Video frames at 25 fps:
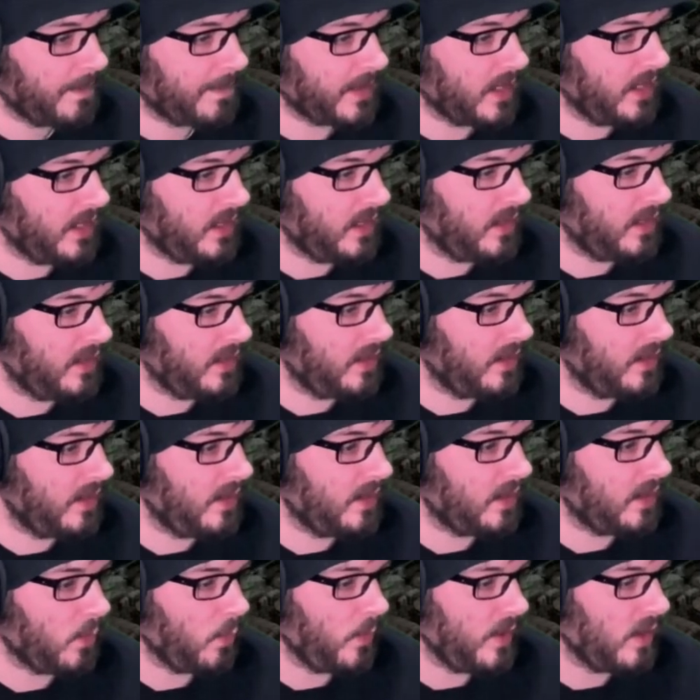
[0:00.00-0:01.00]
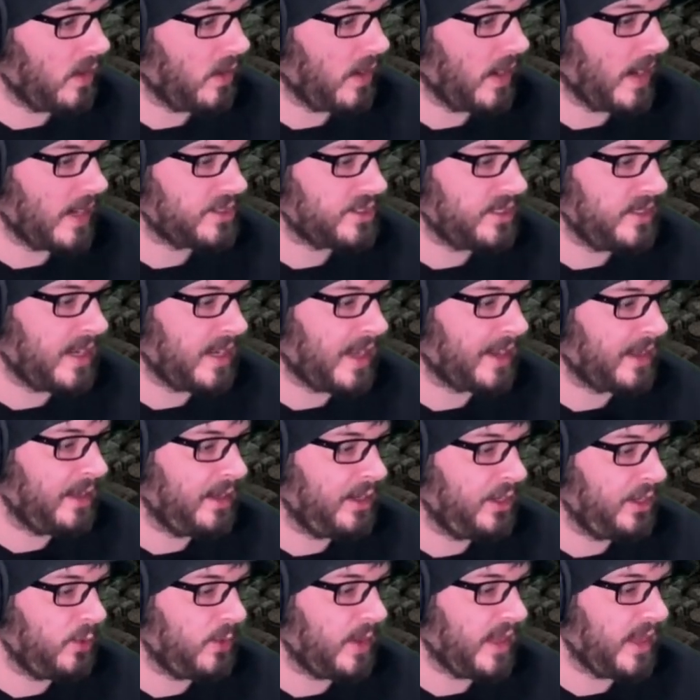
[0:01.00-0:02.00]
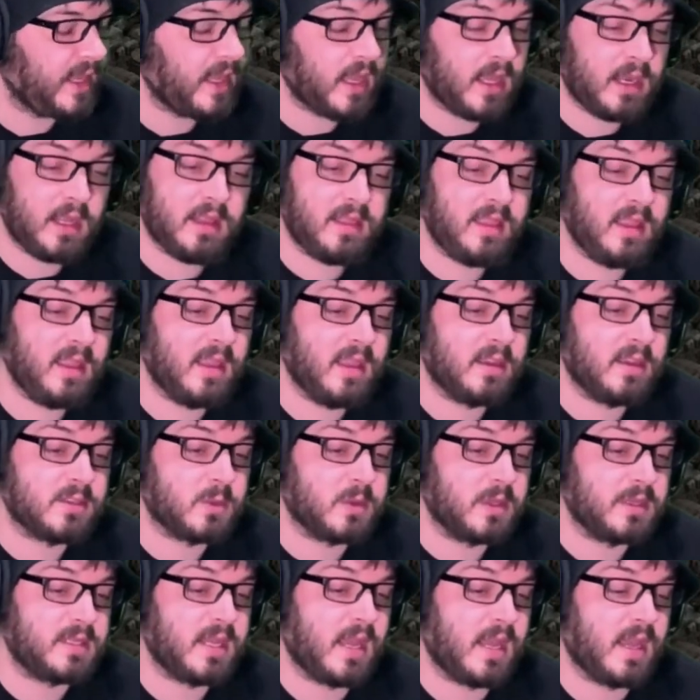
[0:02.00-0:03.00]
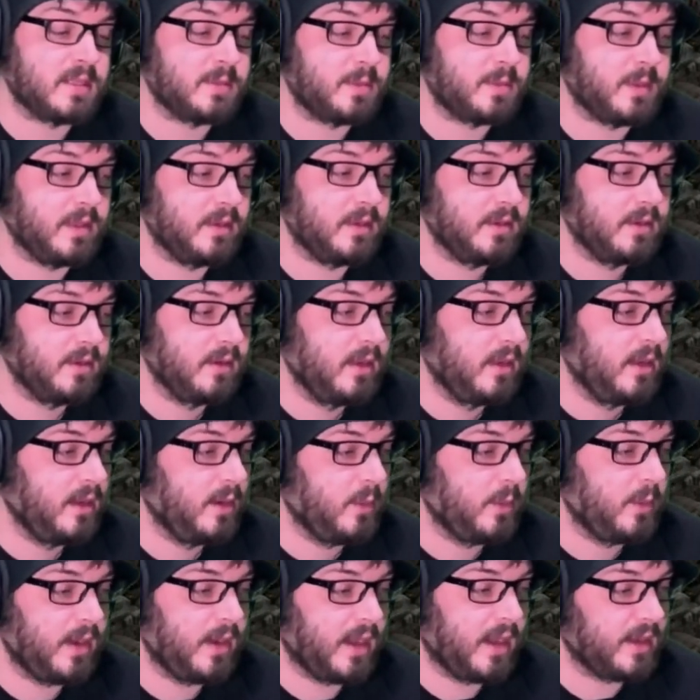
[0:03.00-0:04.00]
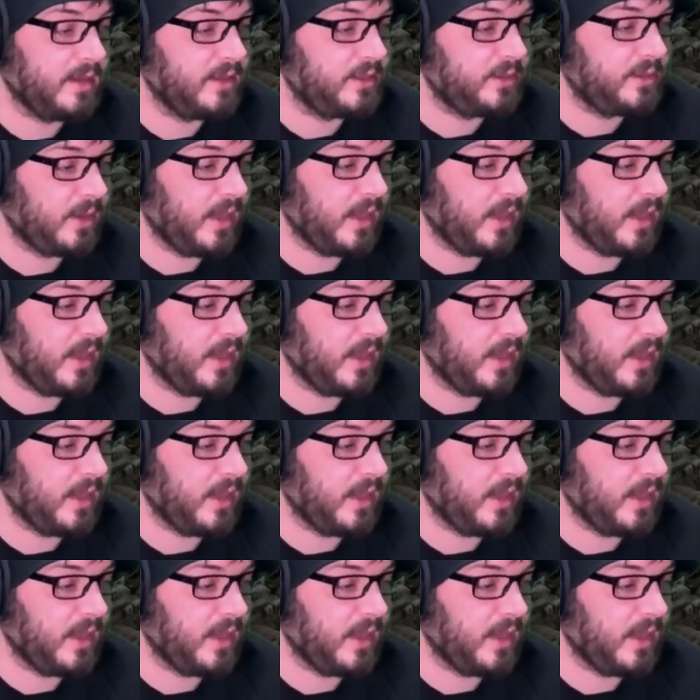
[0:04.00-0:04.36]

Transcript: And we are actually not going to do anything else with attack speed. We're not going to do